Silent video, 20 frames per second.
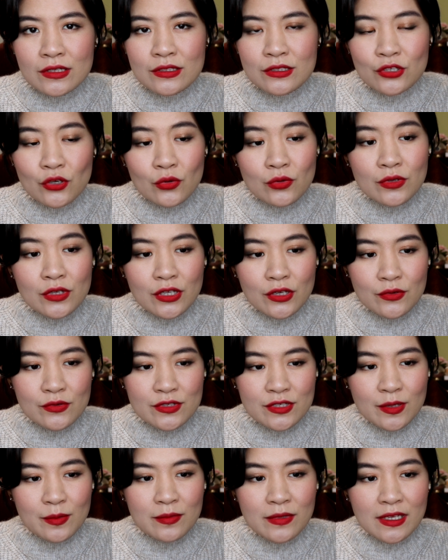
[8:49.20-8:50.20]
don't use
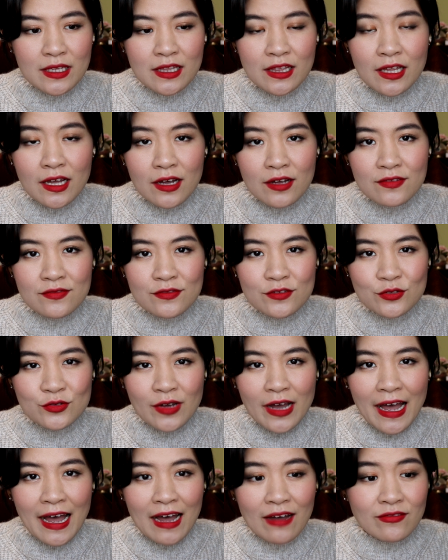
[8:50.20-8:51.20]
them enough to
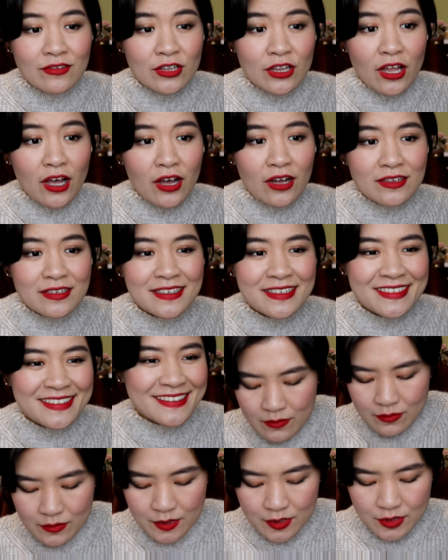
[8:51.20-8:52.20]
have a lot.
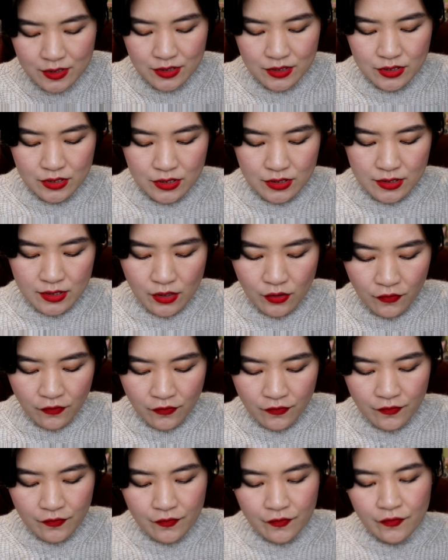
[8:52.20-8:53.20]
So
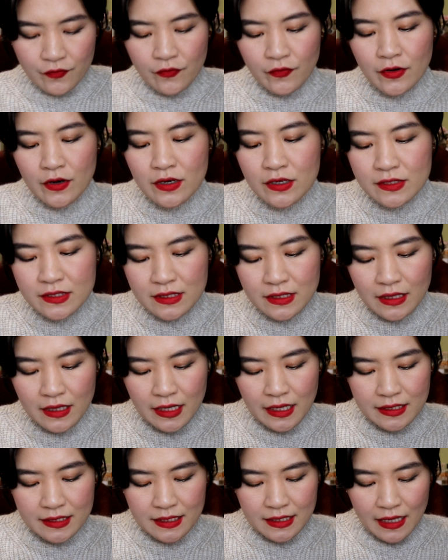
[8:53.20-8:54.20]
first,
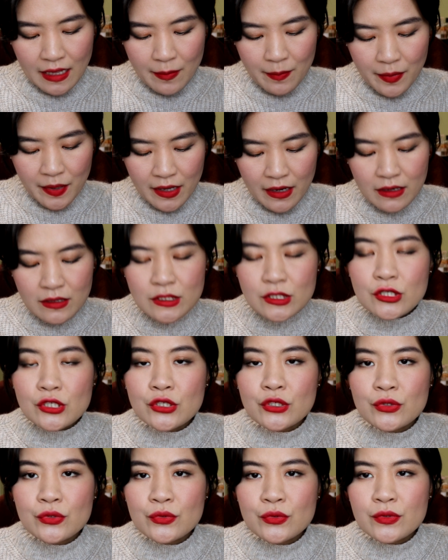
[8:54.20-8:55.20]
let's compare
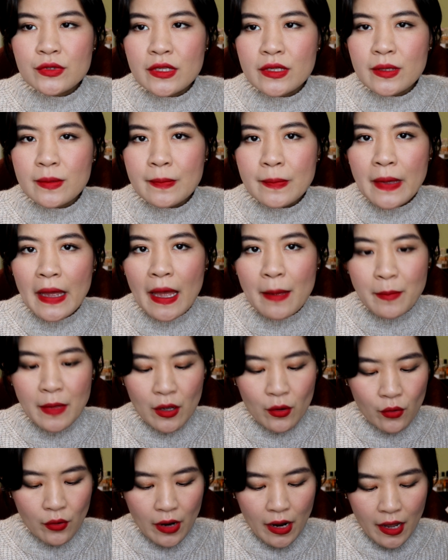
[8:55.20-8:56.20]
to the
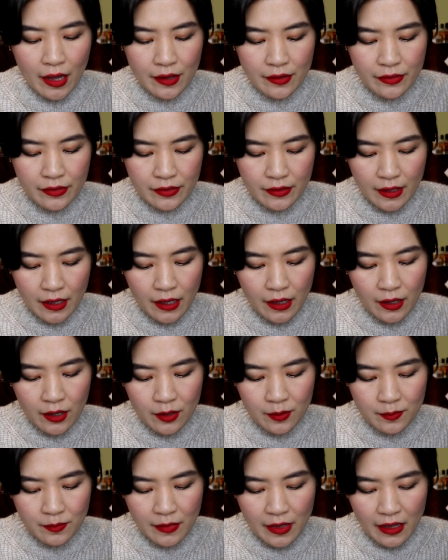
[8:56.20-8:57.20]
Mcgrath
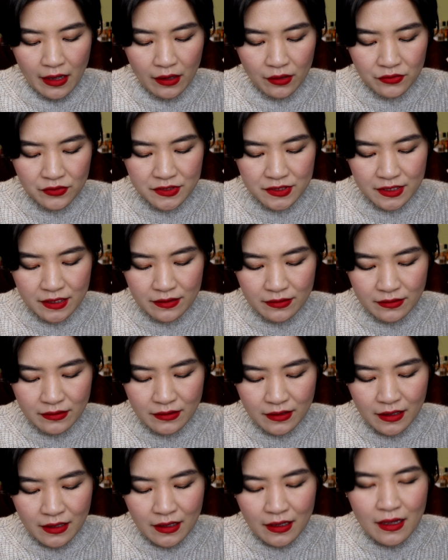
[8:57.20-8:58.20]
Elson.
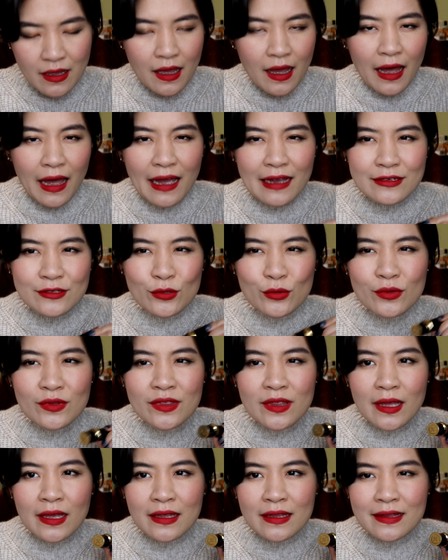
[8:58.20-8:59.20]
I don't
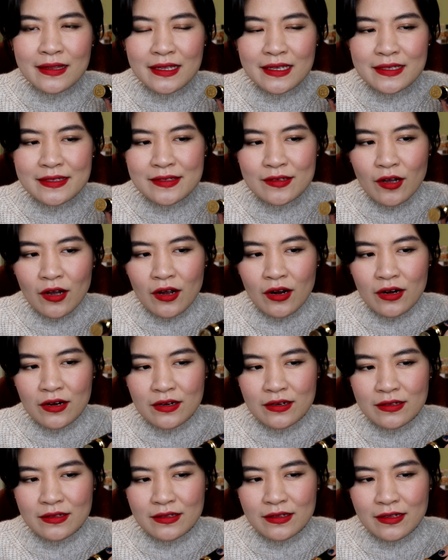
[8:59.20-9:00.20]
think these
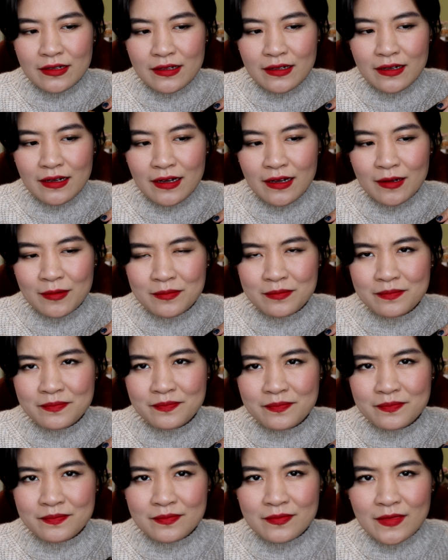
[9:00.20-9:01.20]
are
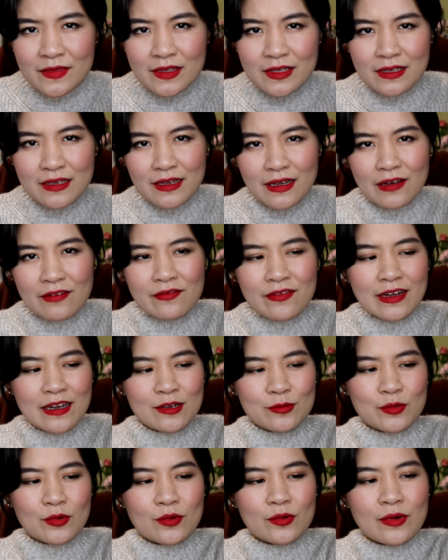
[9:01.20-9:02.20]

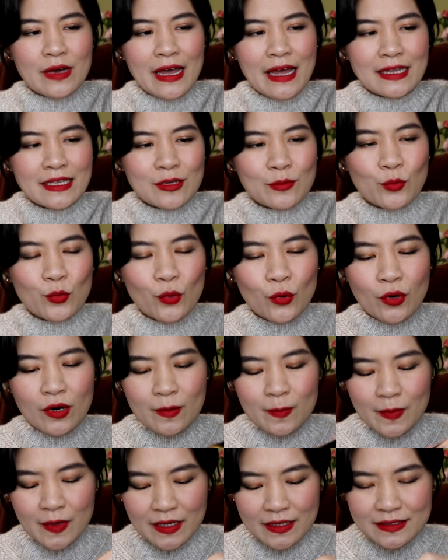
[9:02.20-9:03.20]
available anymore,
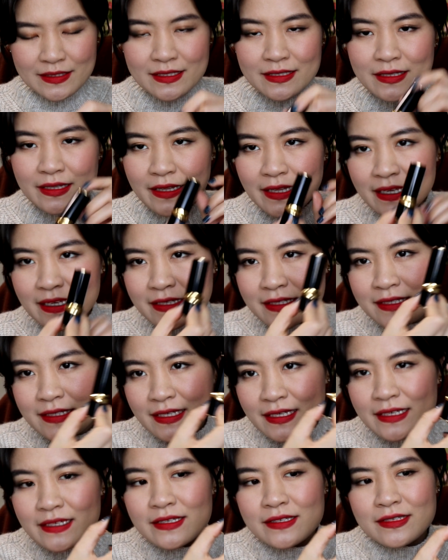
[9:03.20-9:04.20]
but this
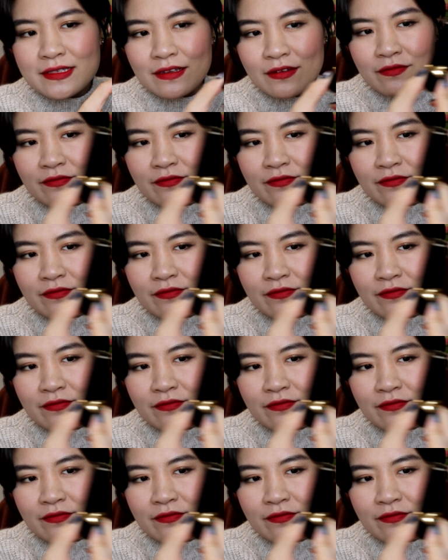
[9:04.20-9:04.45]
is a